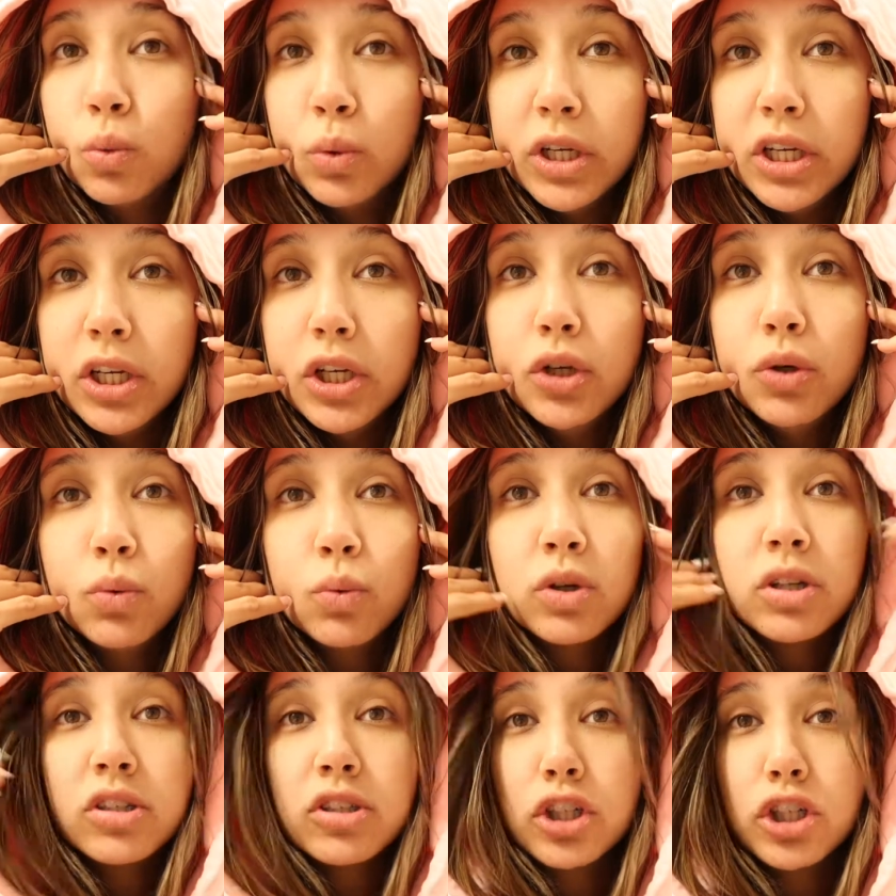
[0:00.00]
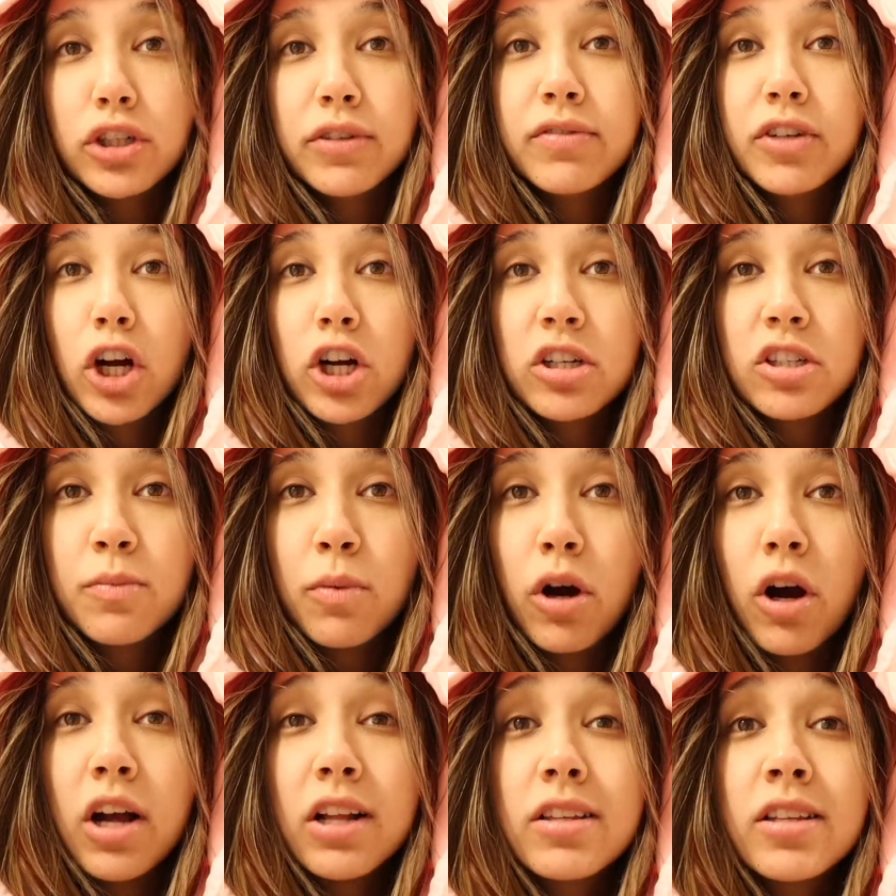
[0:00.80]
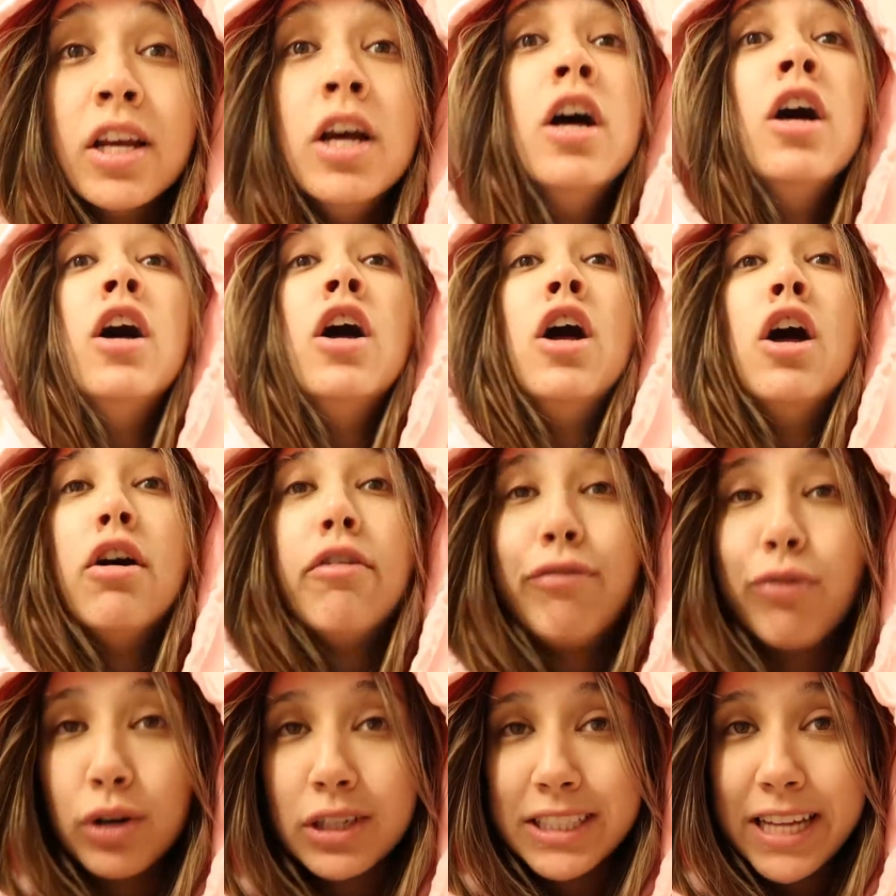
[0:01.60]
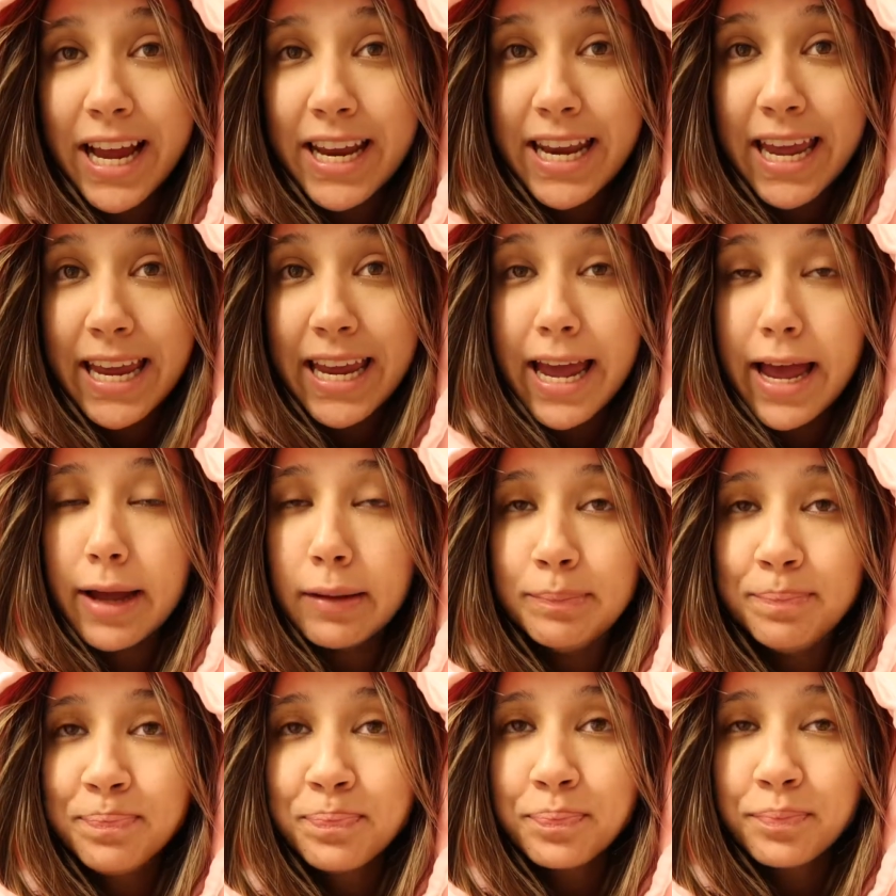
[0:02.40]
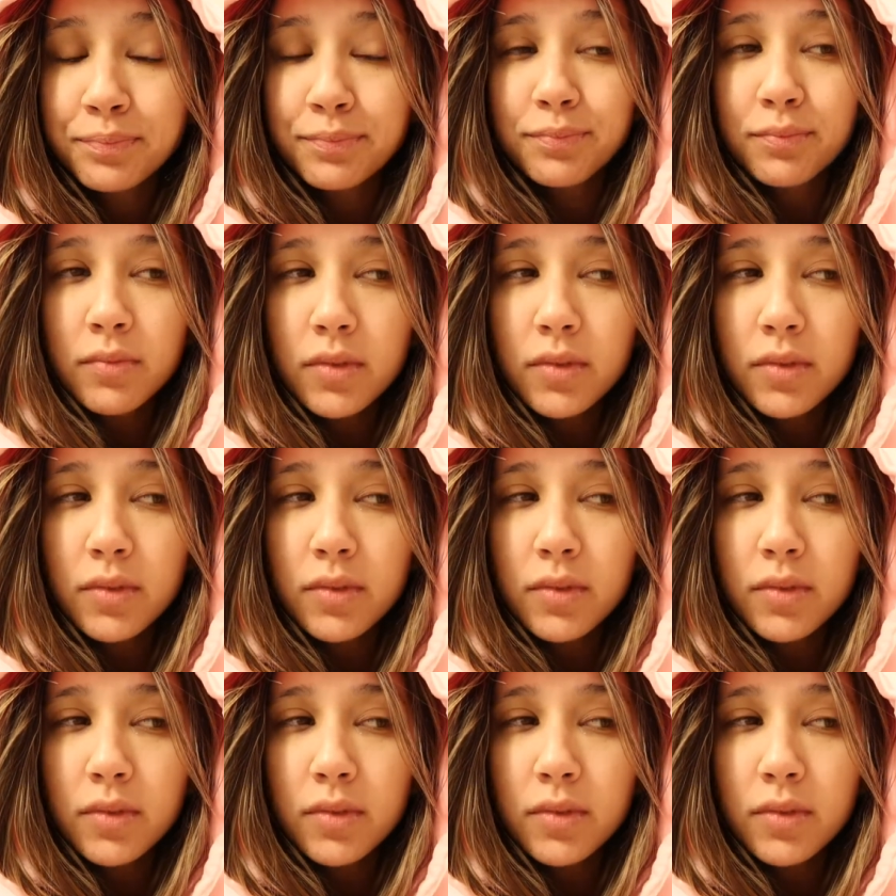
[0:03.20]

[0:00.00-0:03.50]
we reserved our spots for 10 a.m